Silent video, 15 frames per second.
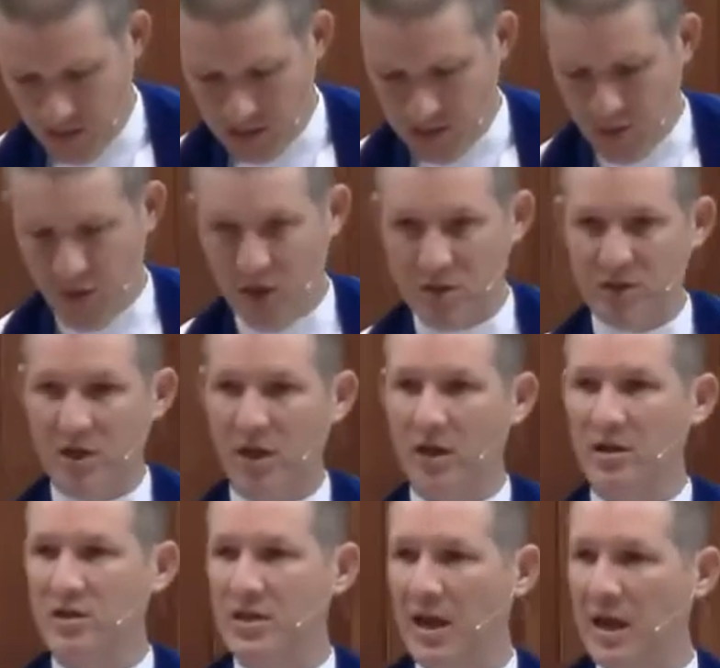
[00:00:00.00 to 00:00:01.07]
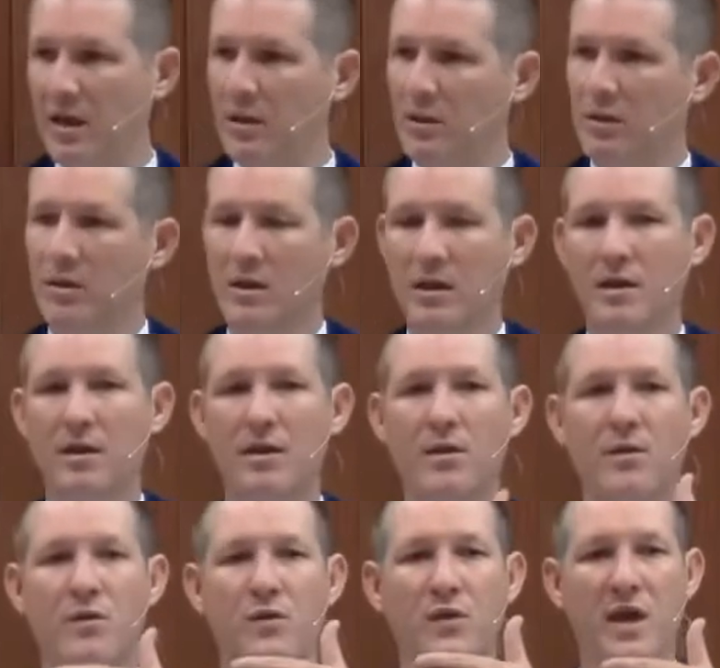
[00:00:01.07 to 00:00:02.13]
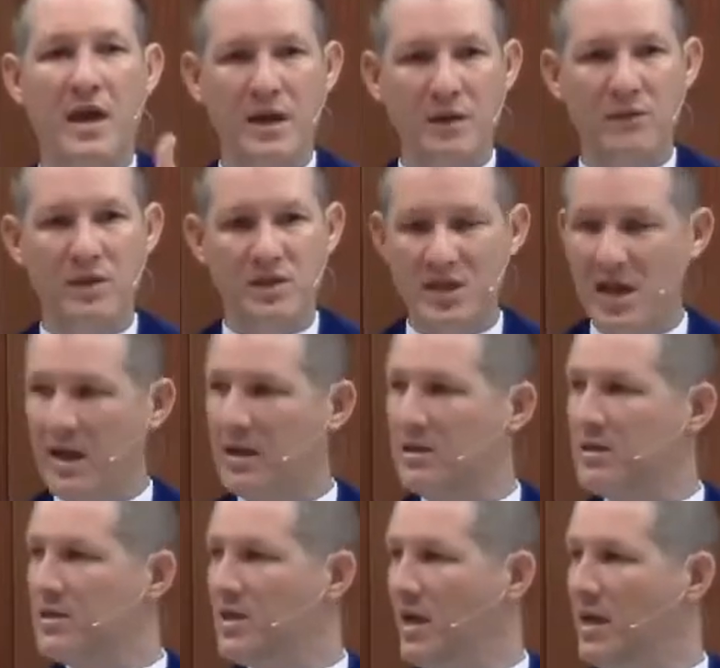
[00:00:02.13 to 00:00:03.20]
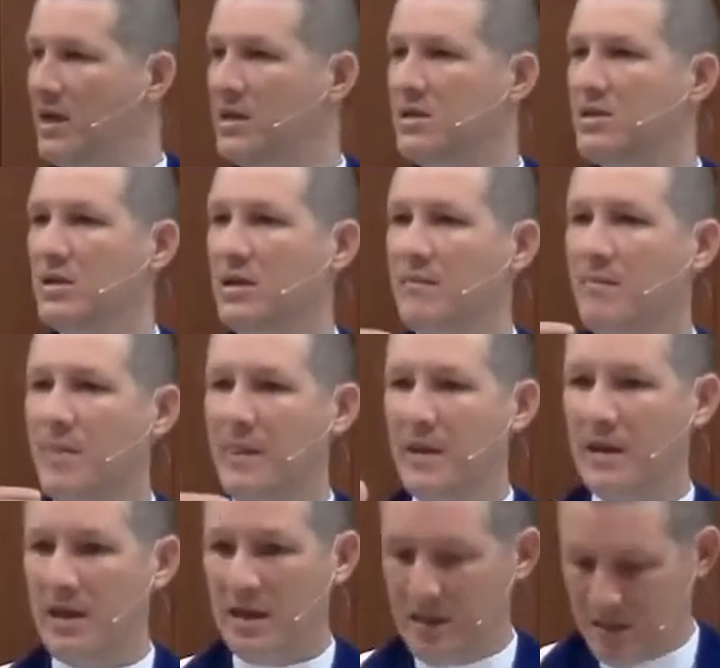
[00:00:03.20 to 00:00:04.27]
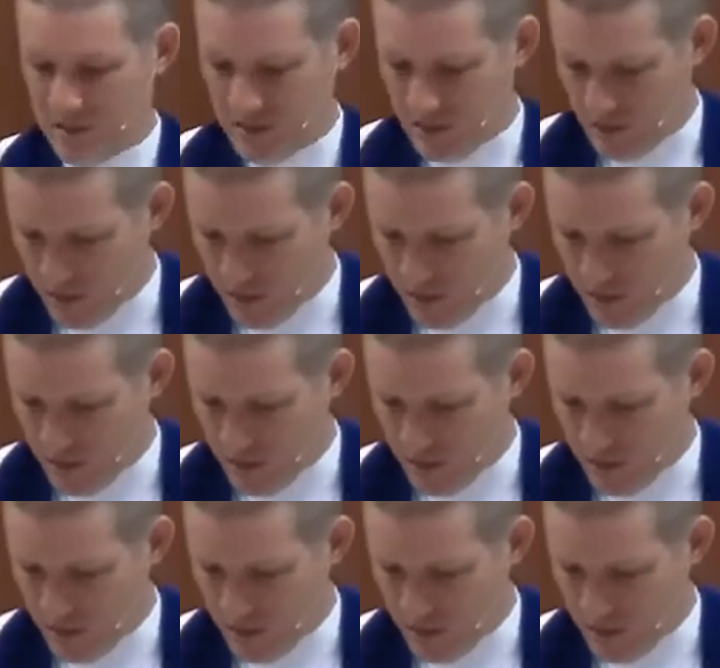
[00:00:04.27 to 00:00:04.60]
So those going to hell, the end of the second stage is